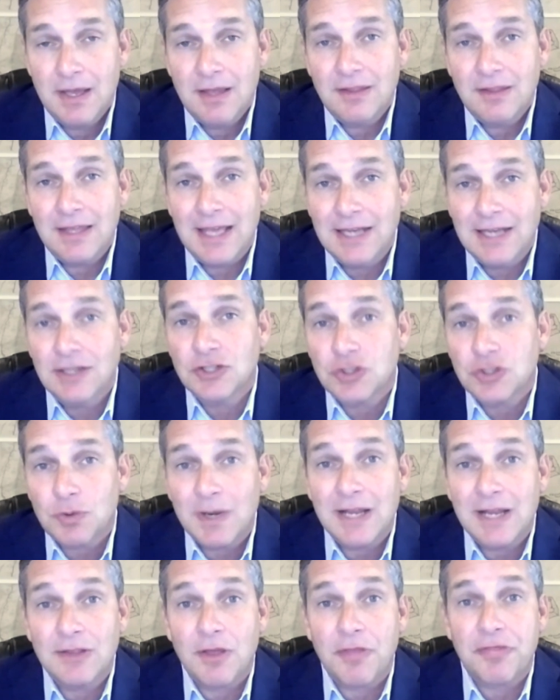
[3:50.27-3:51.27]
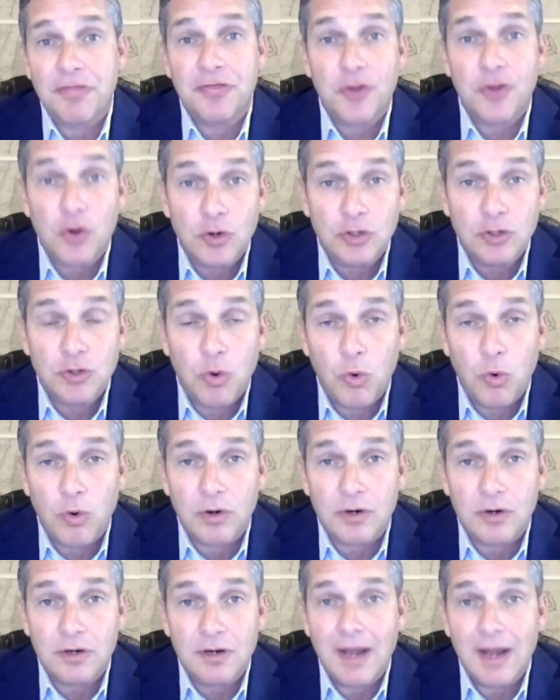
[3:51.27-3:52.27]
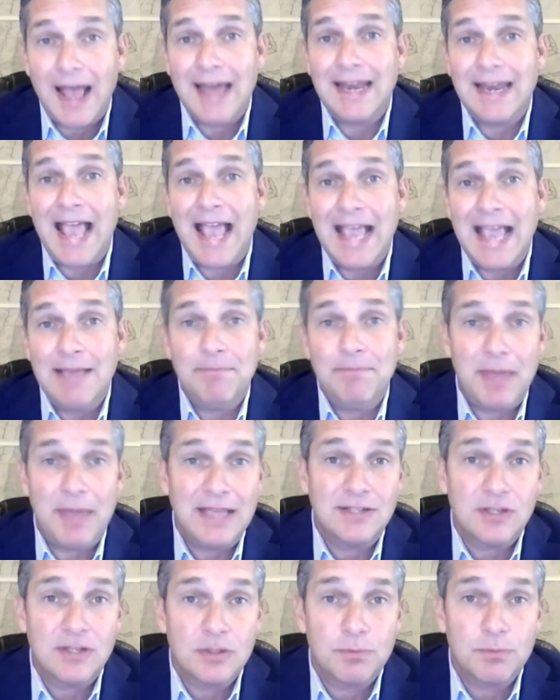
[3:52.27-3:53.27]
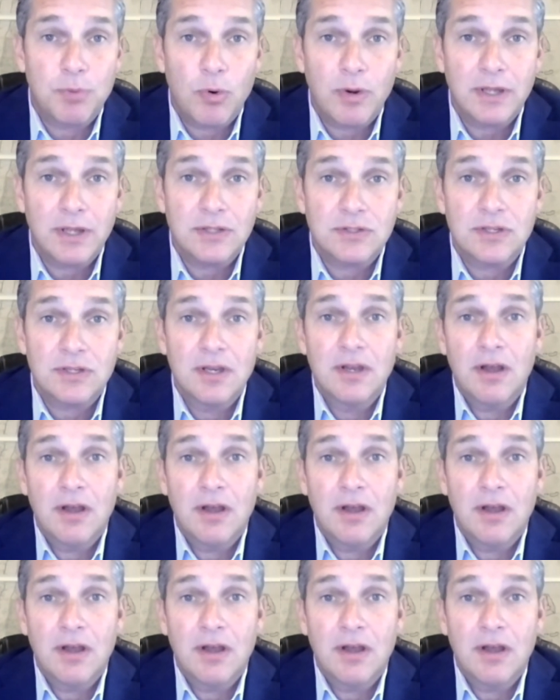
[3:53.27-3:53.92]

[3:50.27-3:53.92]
The industry in the third quarter had 8 basis points